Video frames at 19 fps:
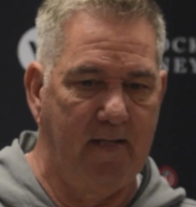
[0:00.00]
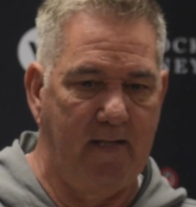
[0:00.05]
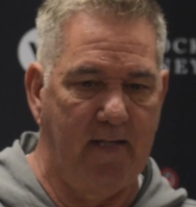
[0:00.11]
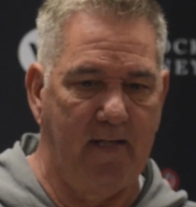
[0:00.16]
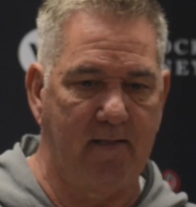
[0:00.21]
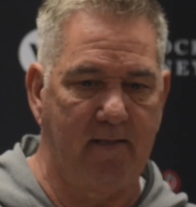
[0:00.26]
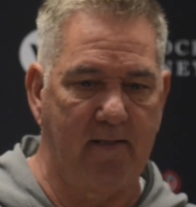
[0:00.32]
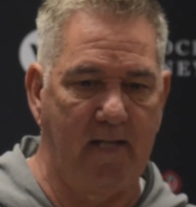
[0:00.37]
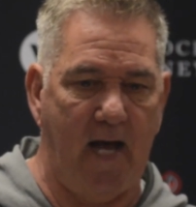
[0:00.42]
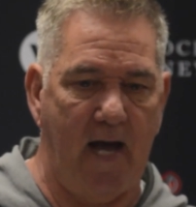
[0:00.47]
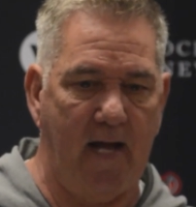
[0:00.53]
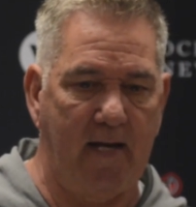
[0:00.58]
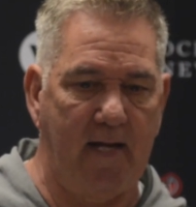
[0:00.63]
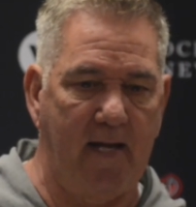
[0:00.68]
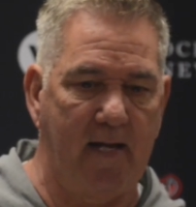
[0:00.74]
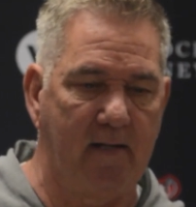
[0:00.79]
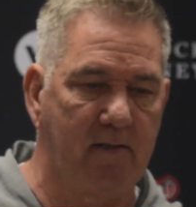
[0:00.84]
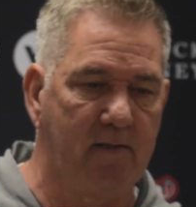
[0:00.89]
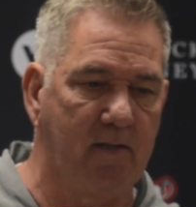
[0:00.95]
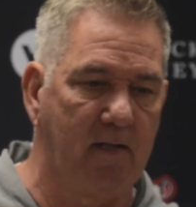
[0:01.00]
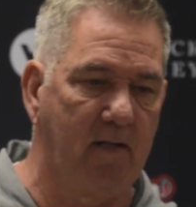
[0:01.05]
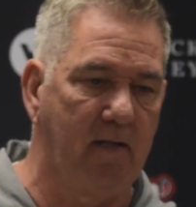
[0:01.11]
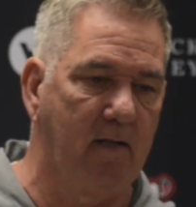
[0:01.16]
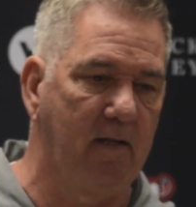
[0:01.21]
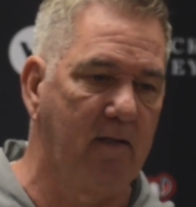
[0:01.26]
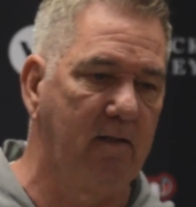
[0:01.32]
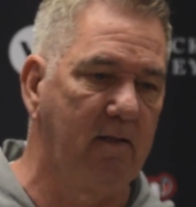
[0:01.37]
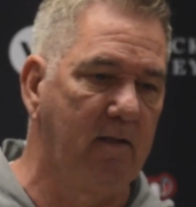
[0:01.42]
is not as
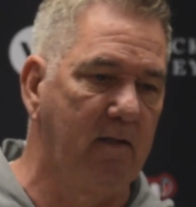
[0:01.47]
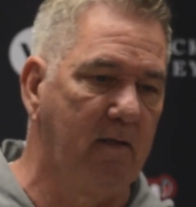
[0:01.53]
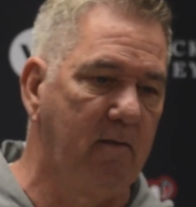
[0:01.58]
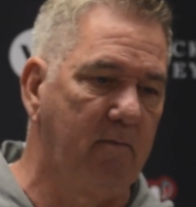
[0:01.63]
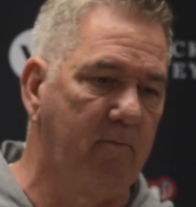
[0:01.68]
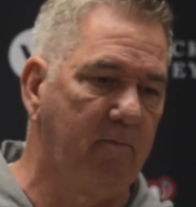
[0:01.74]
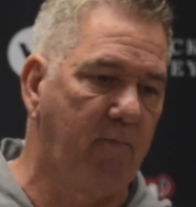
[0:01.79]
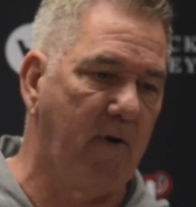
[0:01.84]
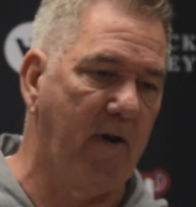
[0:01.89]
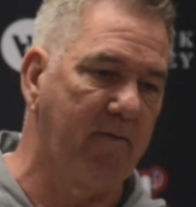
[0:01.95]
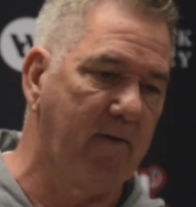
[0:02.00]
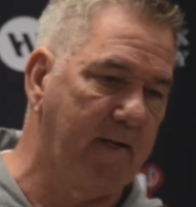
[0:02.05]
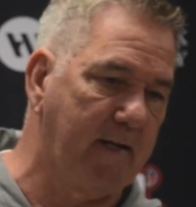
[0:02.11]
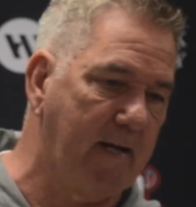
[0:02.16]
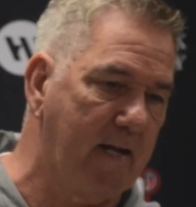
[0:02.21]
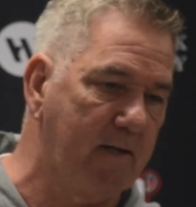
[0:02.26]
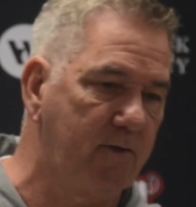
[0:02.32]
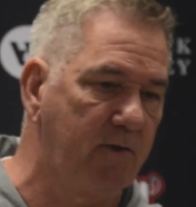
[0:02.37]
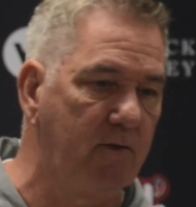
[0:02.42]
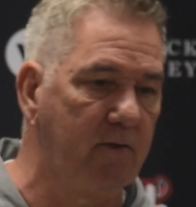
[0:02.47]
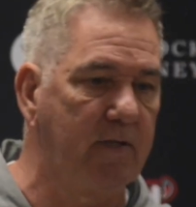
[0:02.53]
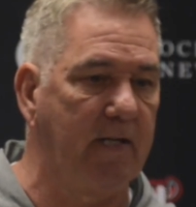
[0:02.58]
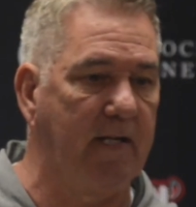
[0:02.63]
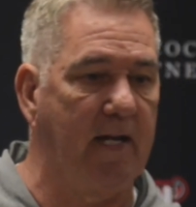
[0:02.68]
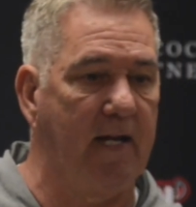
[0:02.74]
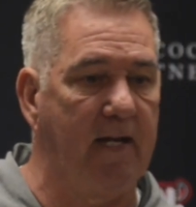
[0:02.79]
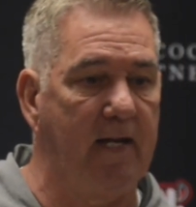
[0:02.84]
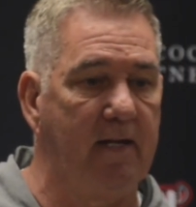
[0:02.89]
prevalent as
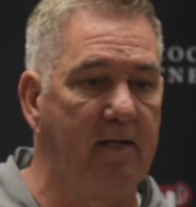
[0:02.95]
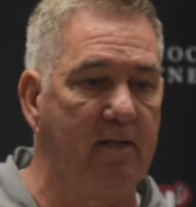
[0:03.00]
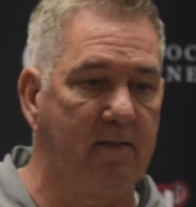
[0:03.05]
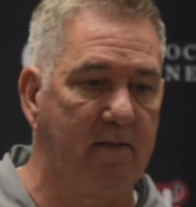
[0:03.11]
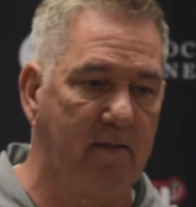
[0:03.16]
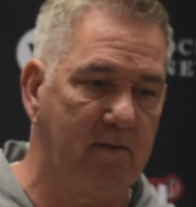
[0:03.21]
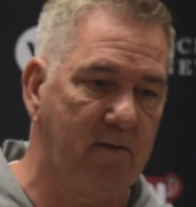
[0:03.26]
UTA's.